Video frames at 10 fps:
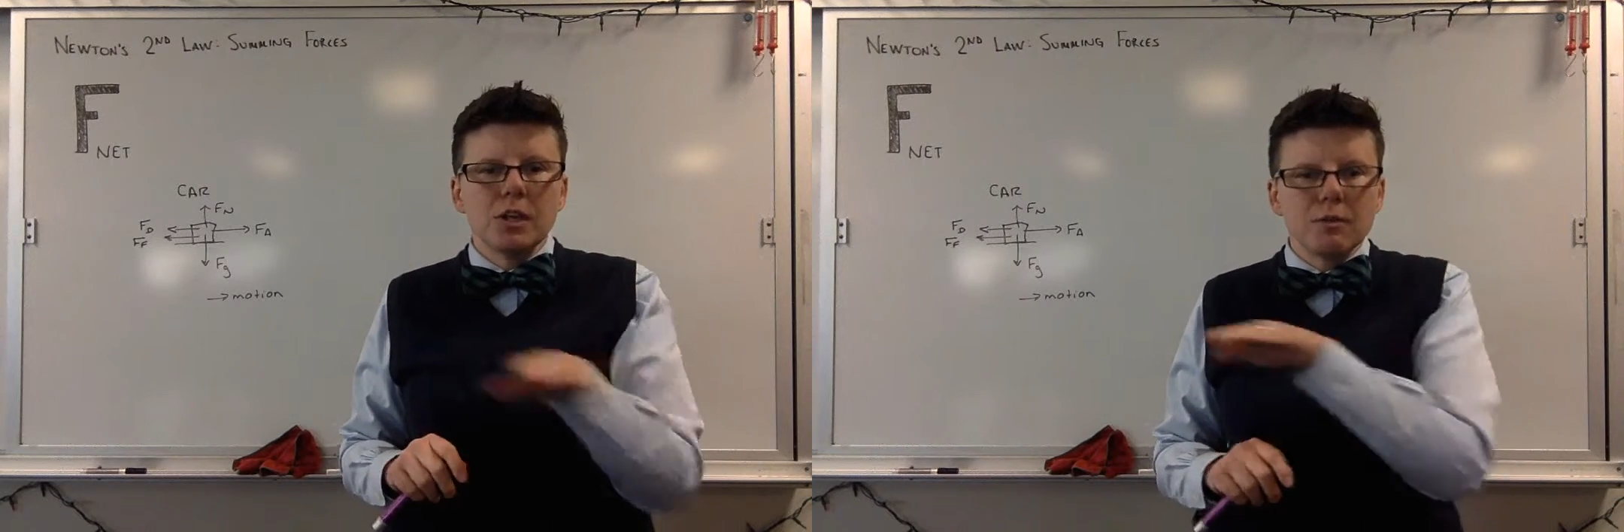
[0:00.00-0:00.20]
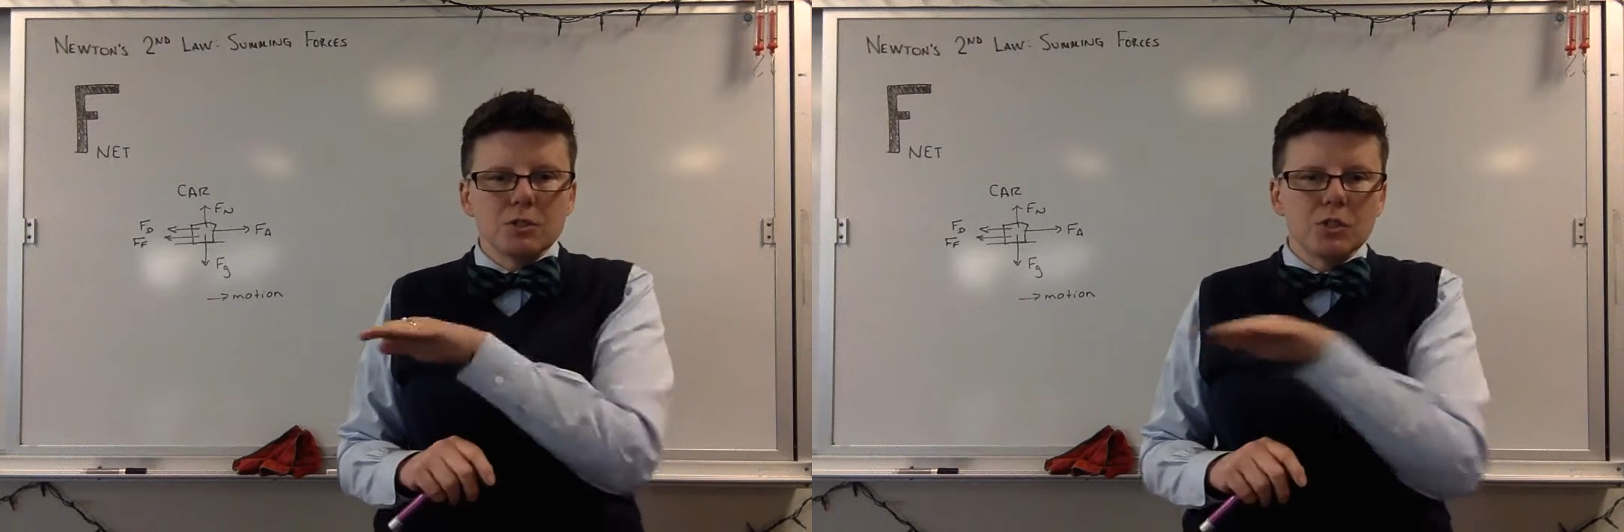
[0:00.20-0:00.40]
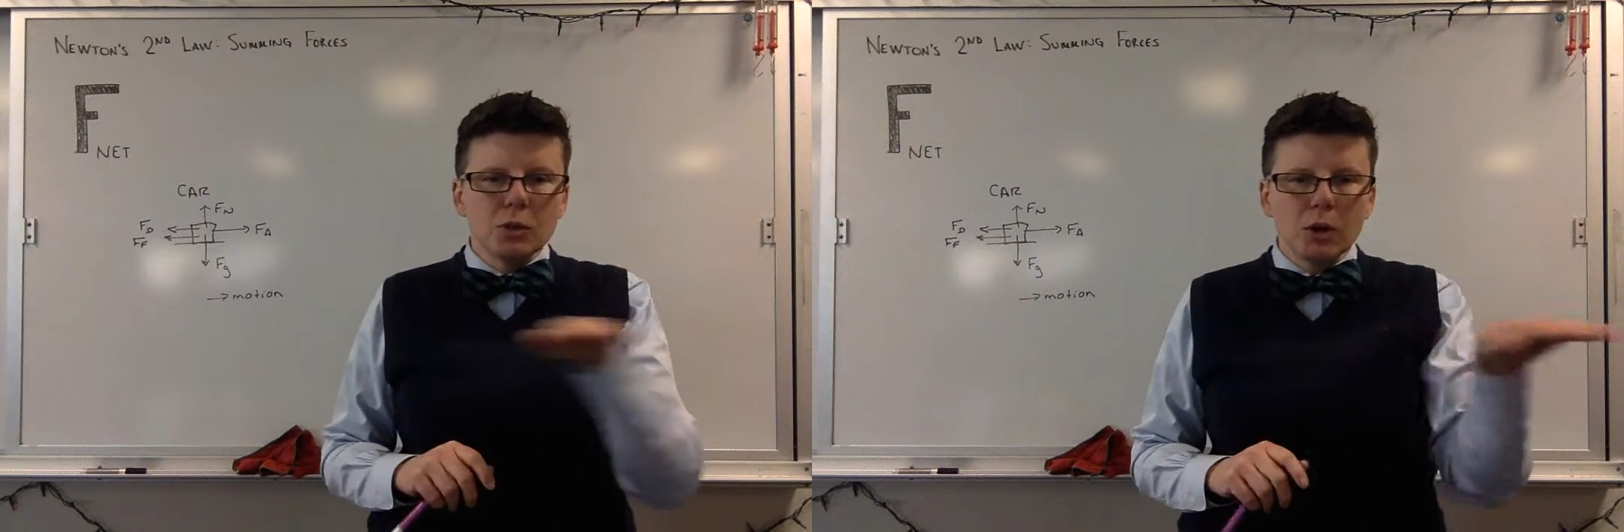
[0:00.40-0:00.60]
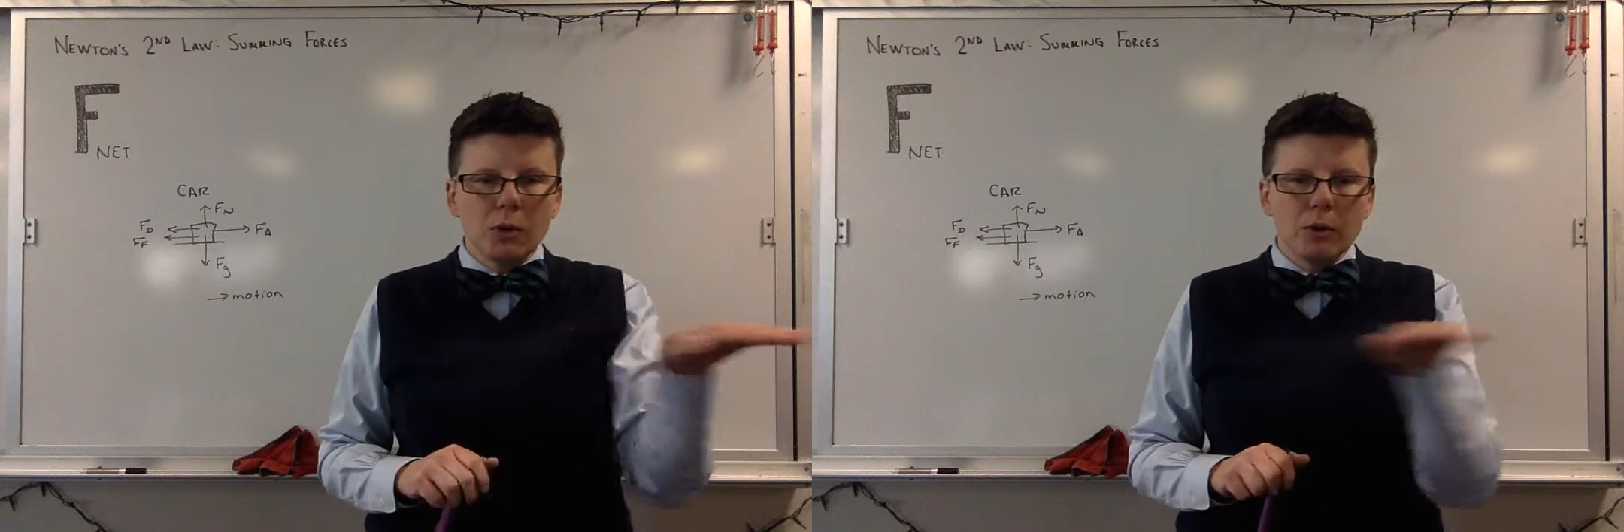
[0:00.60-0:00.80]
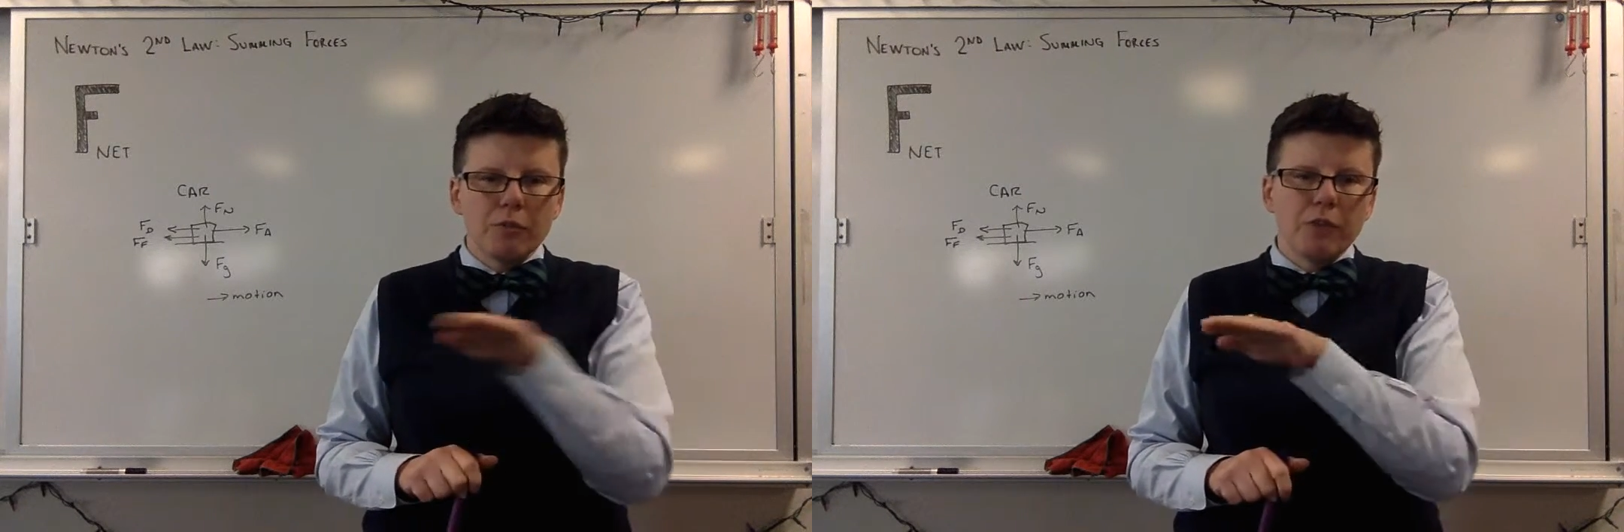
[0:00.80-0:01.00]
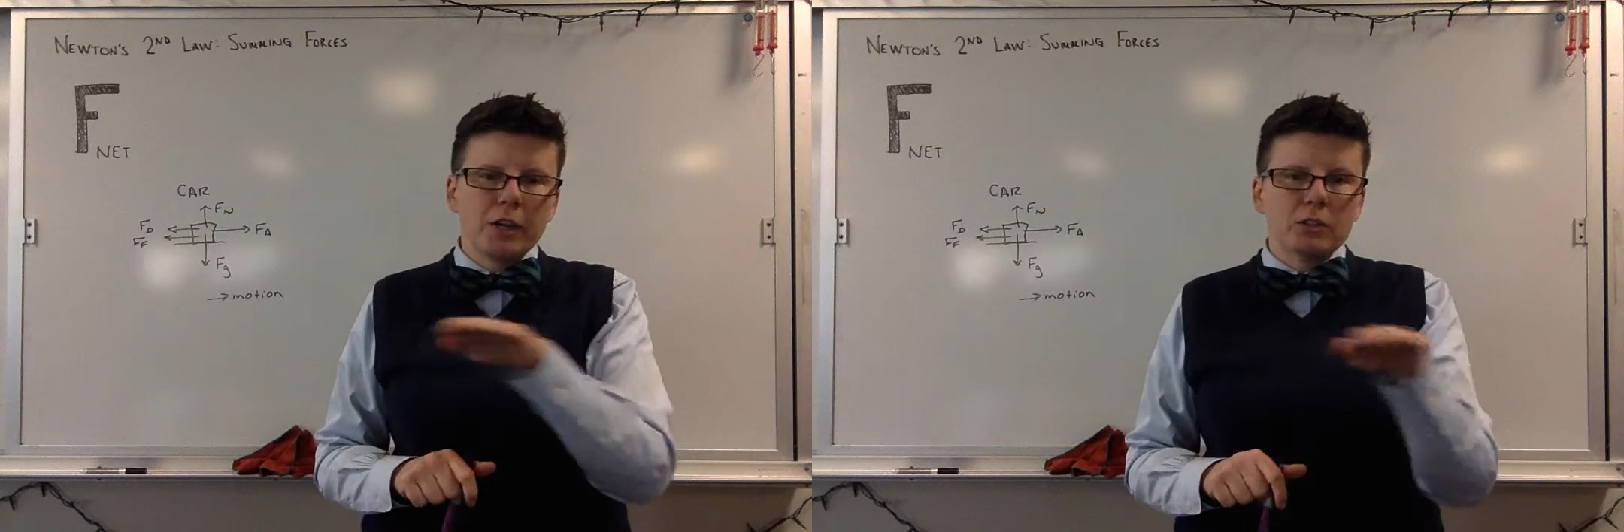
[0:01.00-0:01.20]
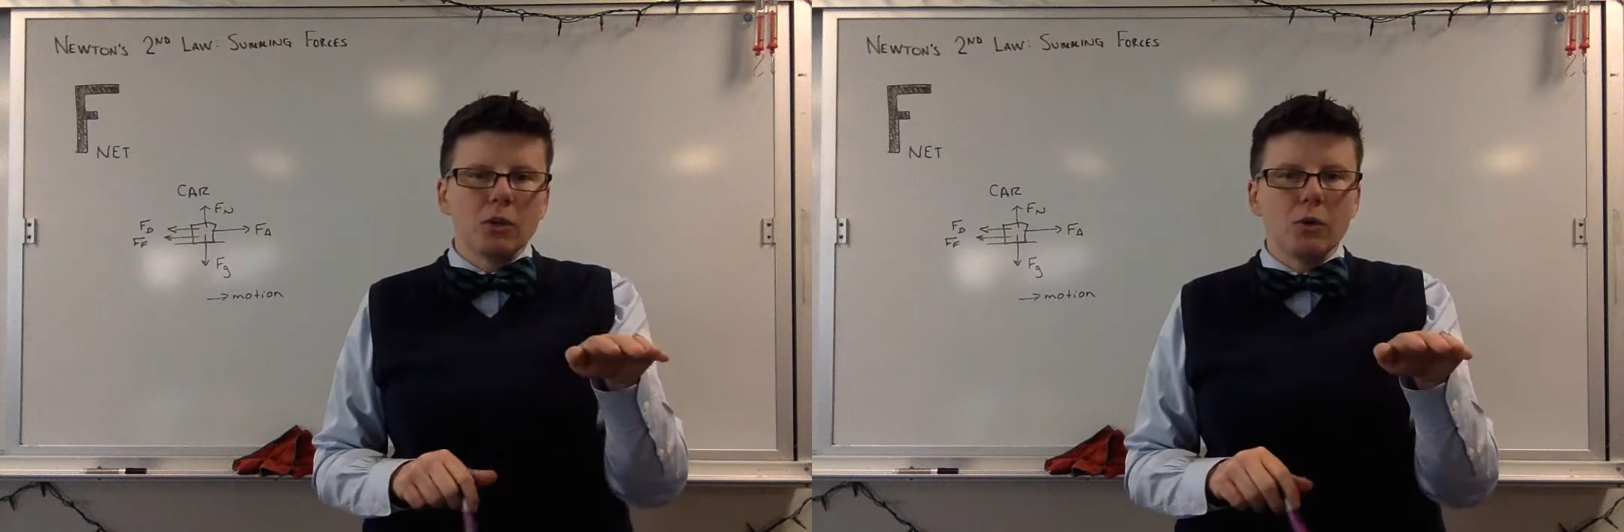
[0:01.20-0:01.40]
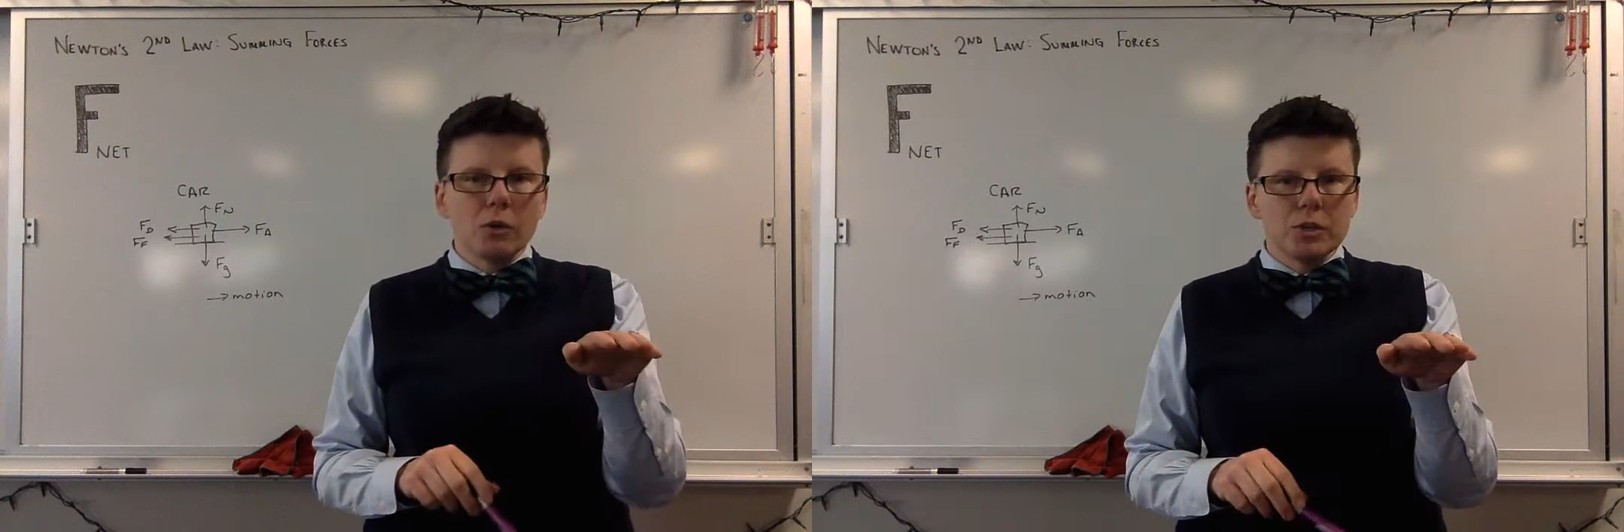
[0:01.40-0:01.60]
have zero effect
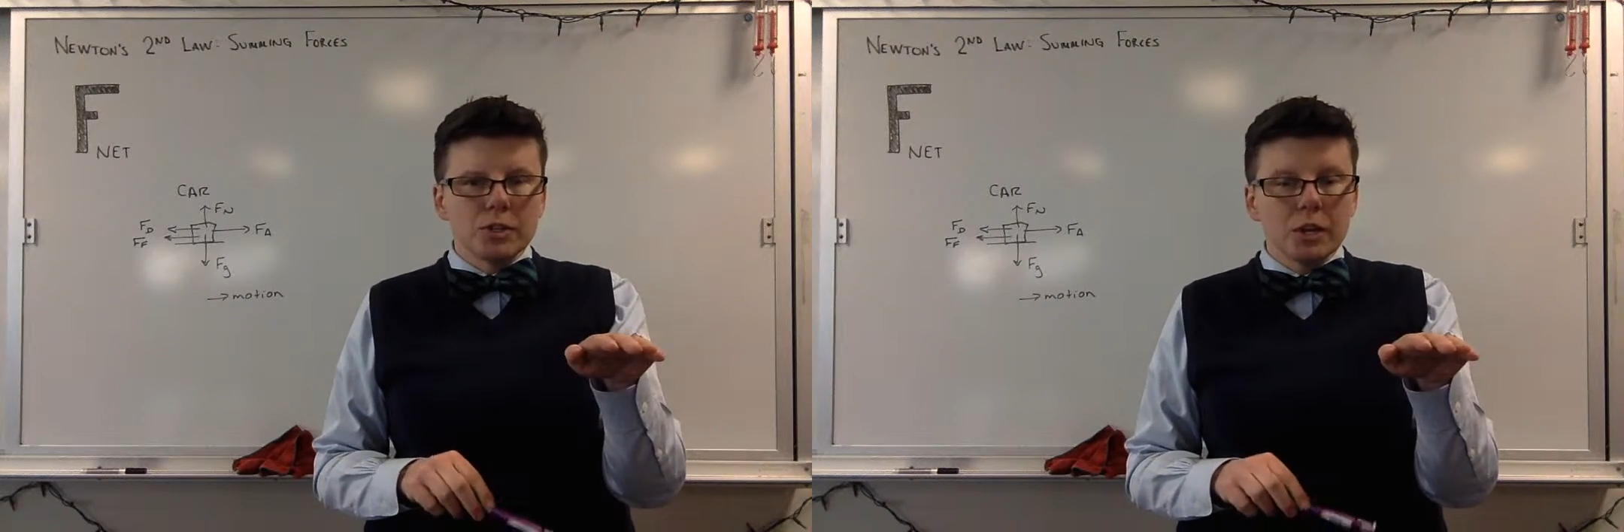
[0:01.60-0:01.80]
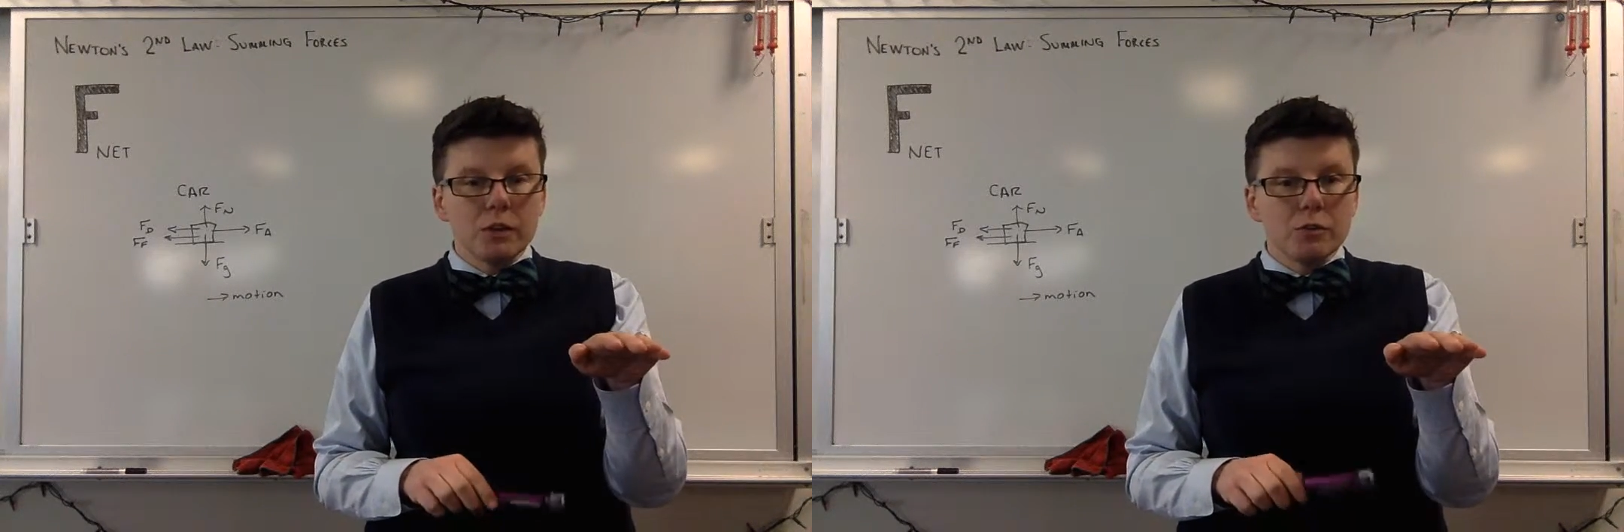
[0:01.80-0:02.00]
on horizontal